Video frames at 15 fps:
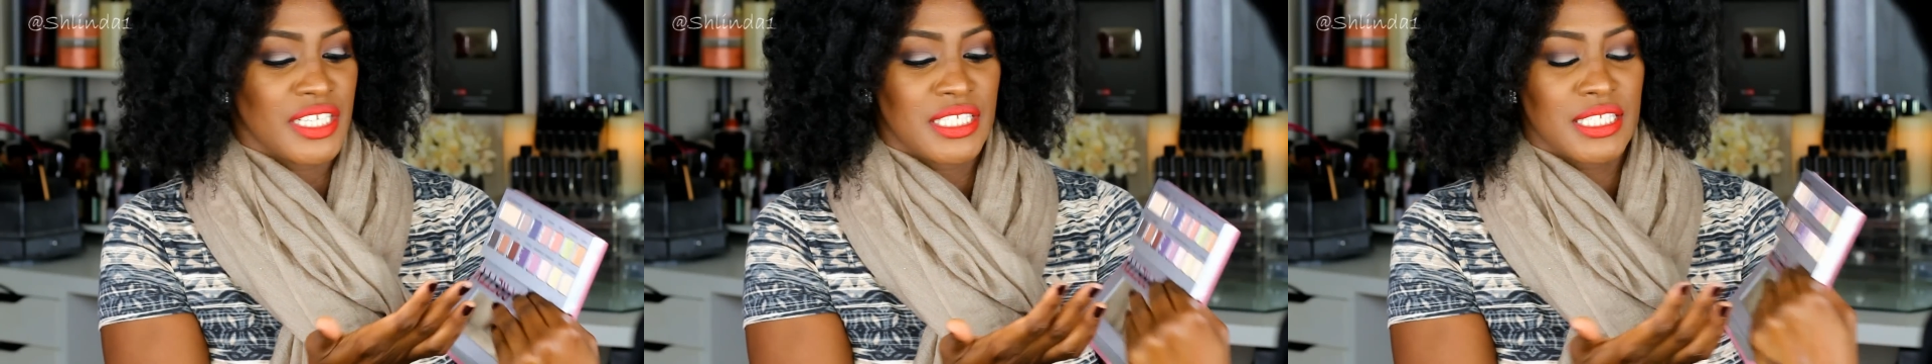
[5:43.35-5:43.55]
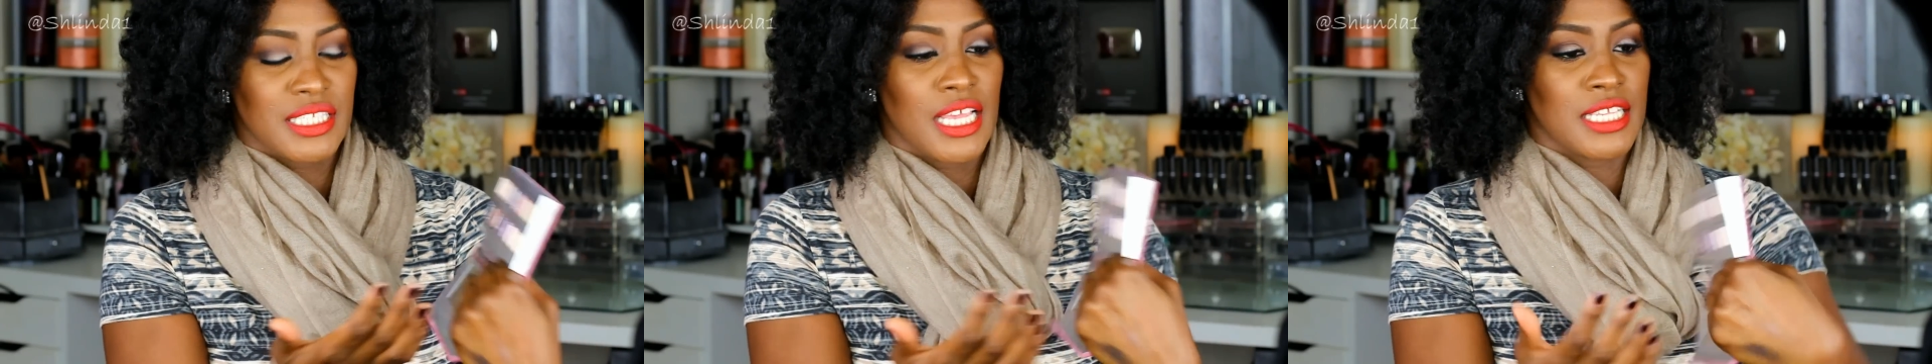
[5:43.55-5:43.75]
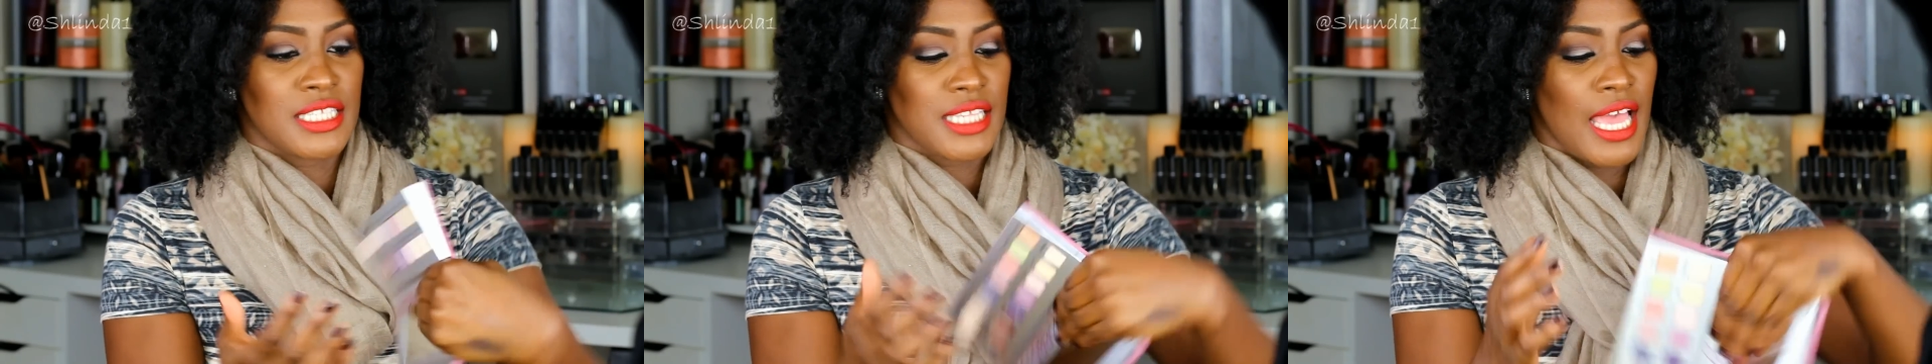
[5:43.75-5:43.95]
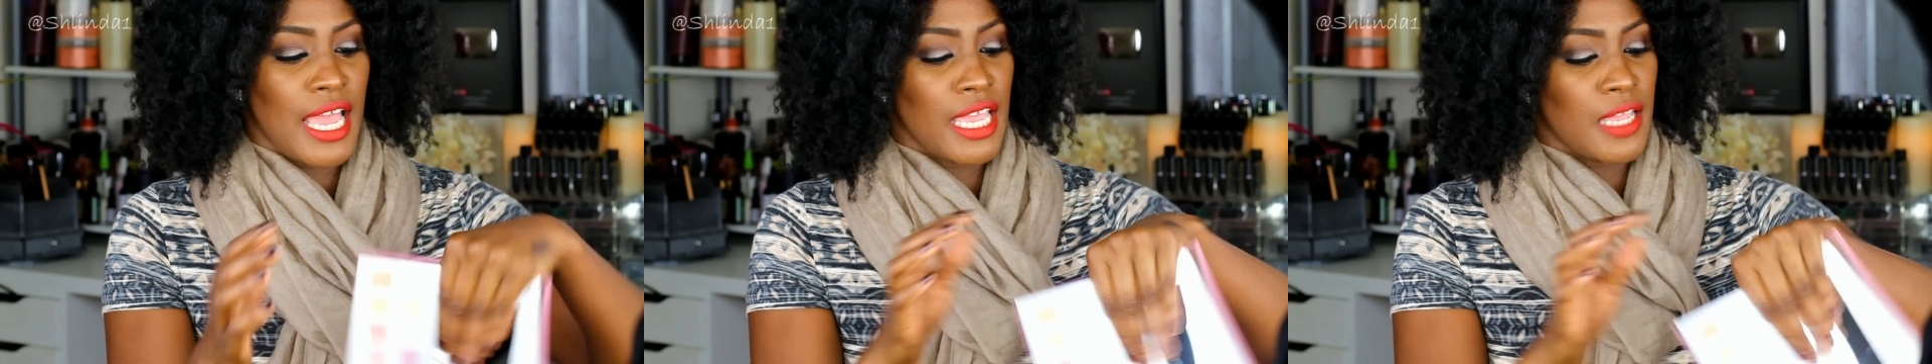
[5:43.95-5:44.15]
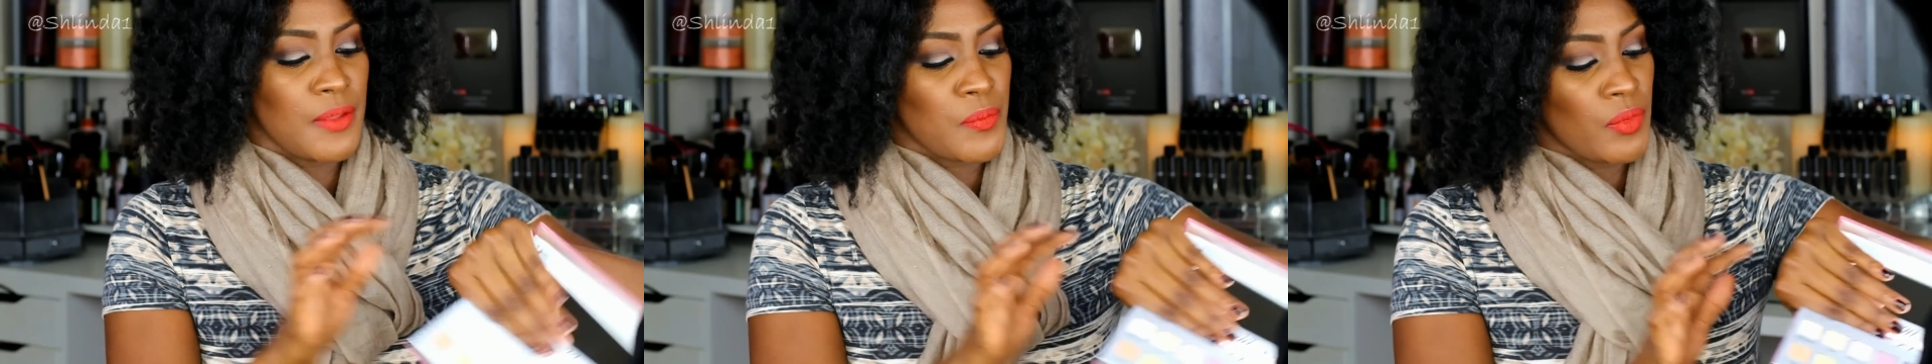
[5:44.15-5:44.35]
It's, it's
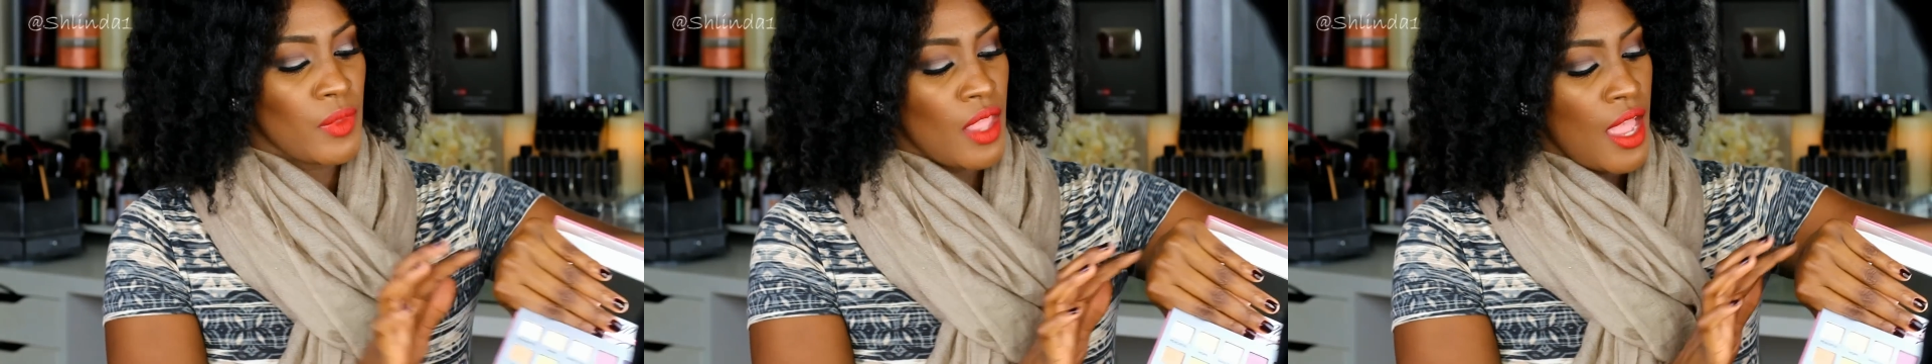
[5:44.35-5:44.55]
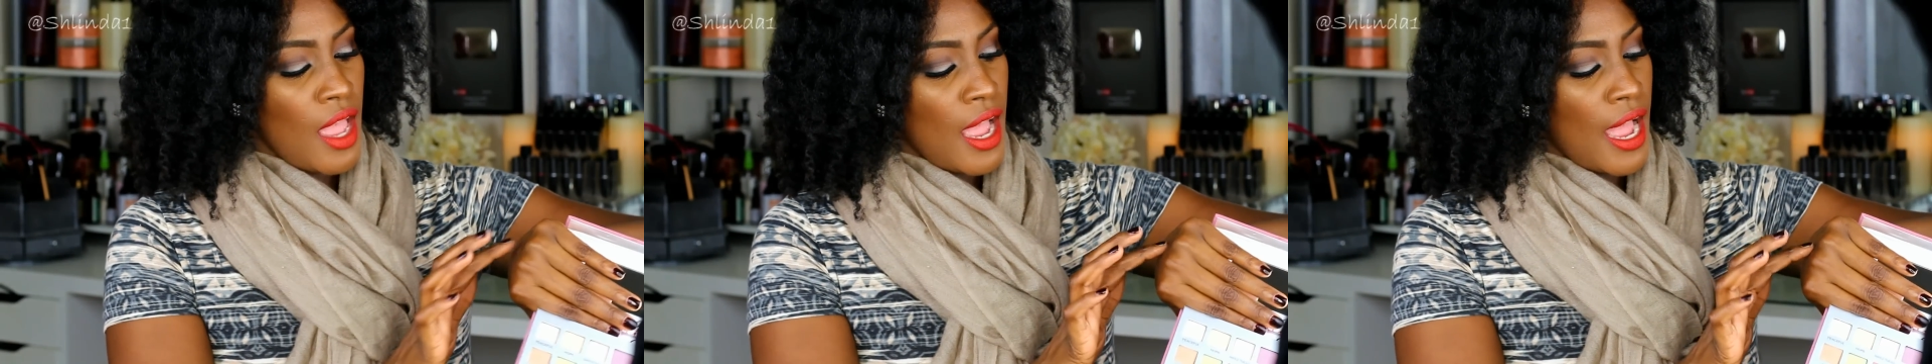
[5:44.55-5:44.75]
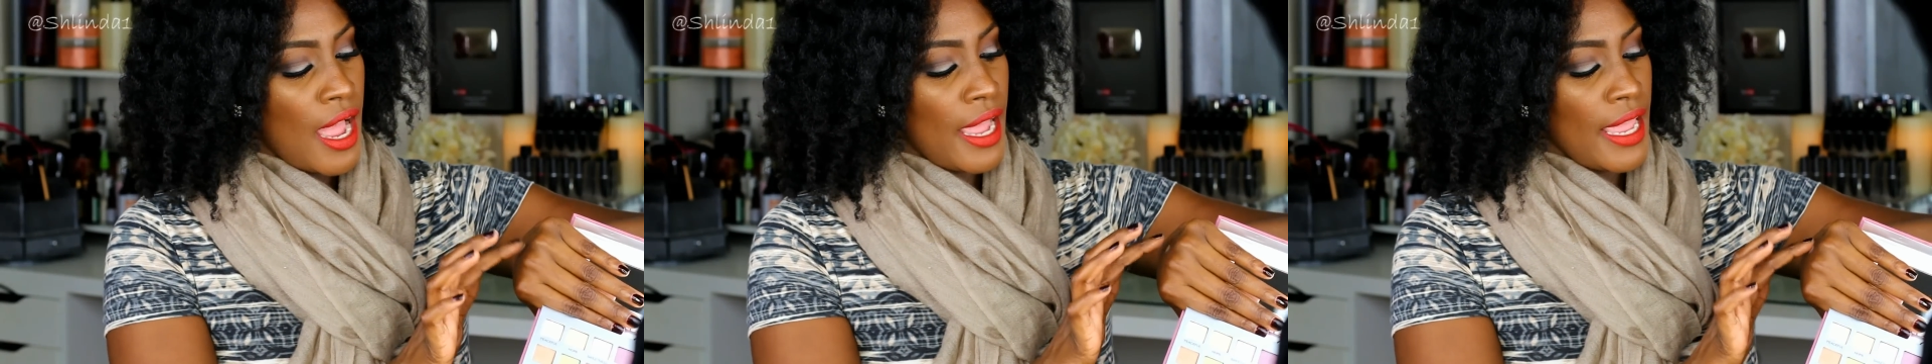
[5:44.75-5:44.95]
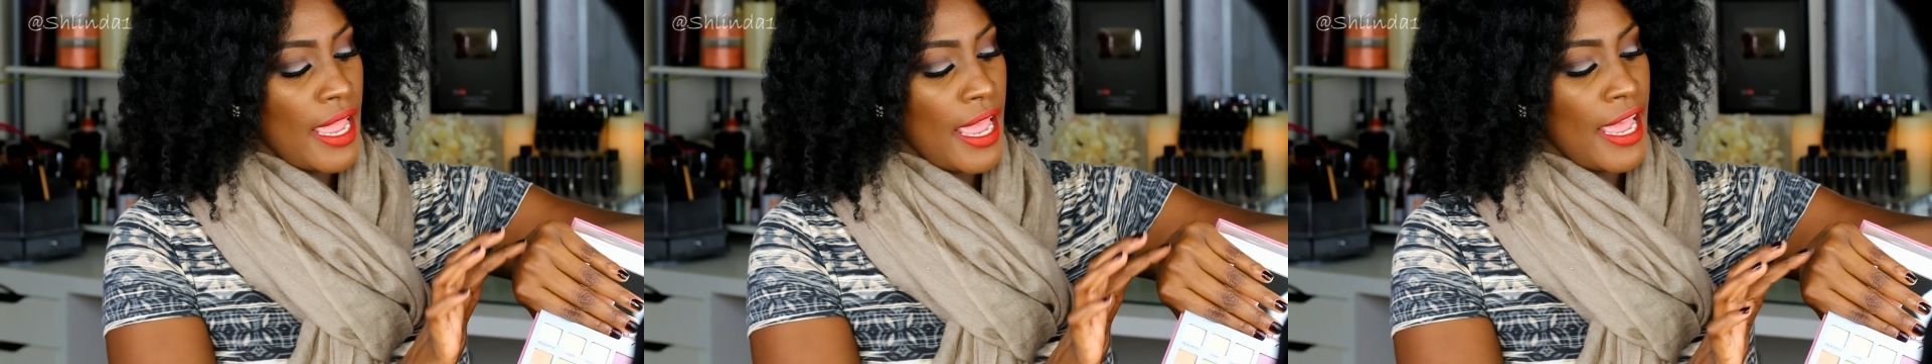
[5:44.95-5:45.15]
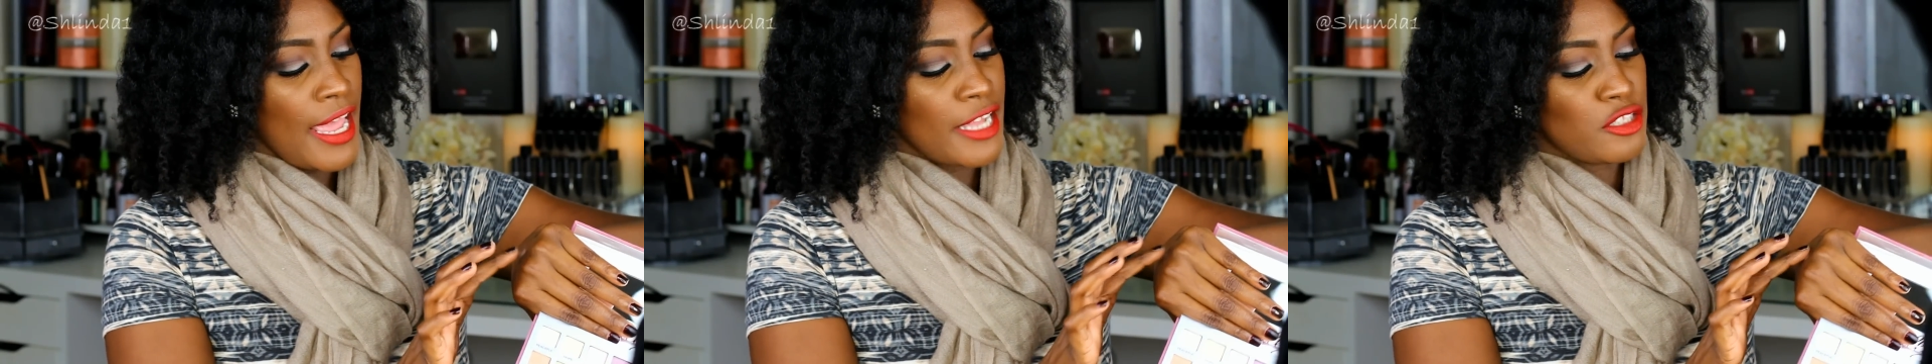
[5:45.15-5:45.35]
like I
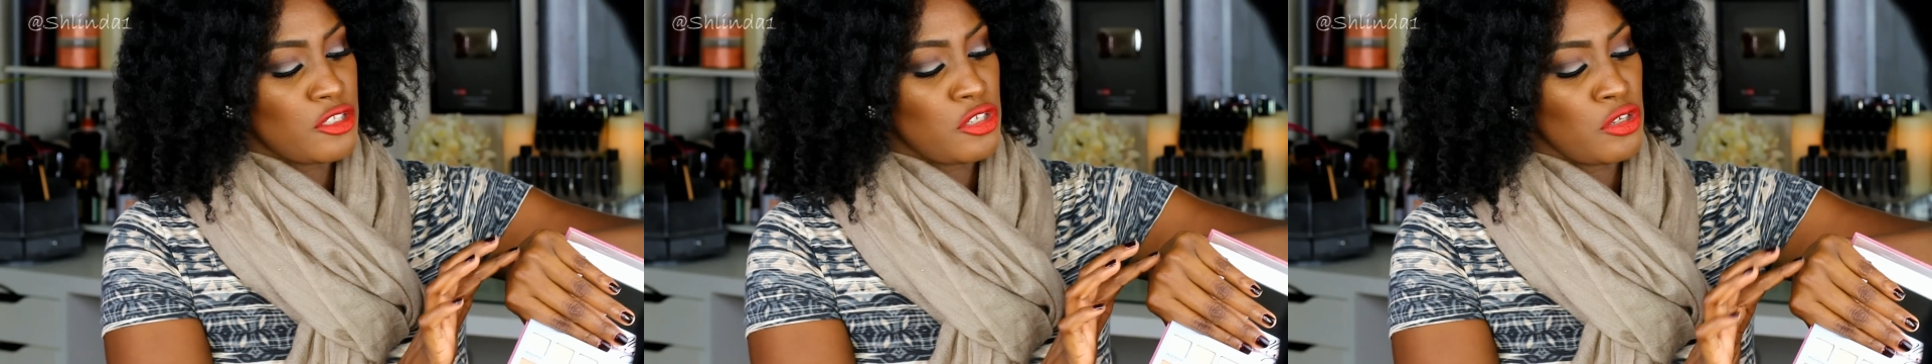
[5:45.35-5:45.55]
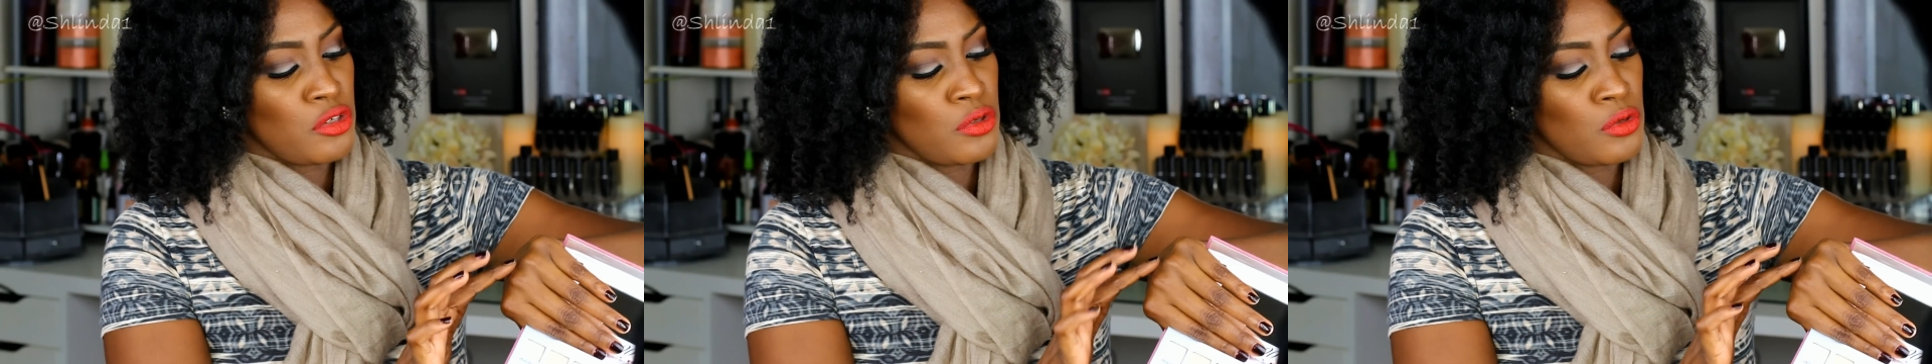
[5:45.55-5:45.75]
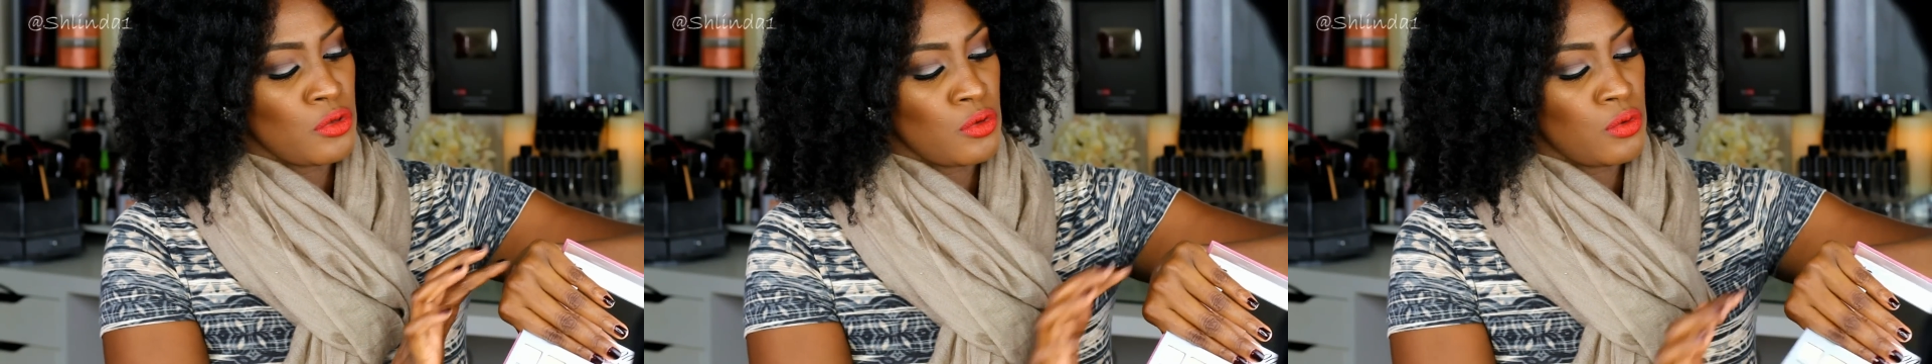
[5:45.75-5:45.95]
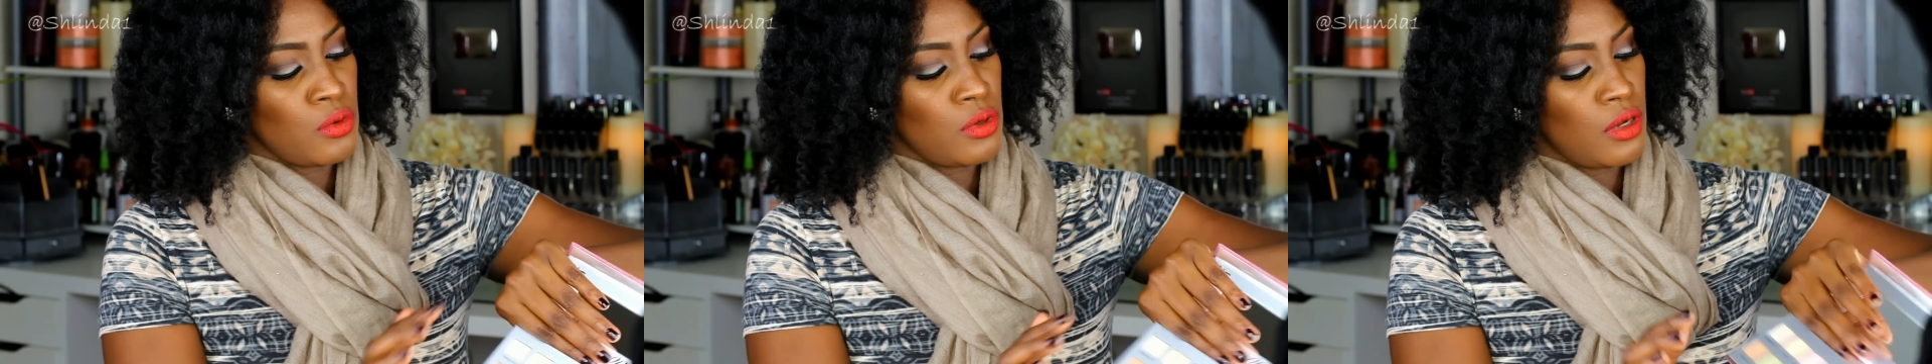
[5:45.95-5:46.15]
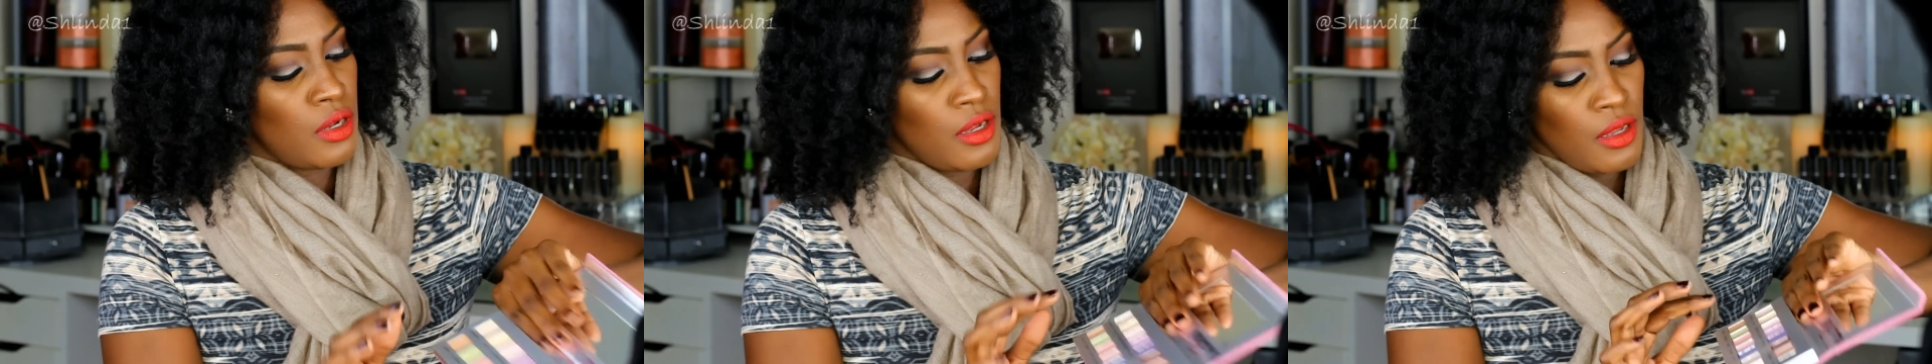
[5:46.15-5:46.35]
had to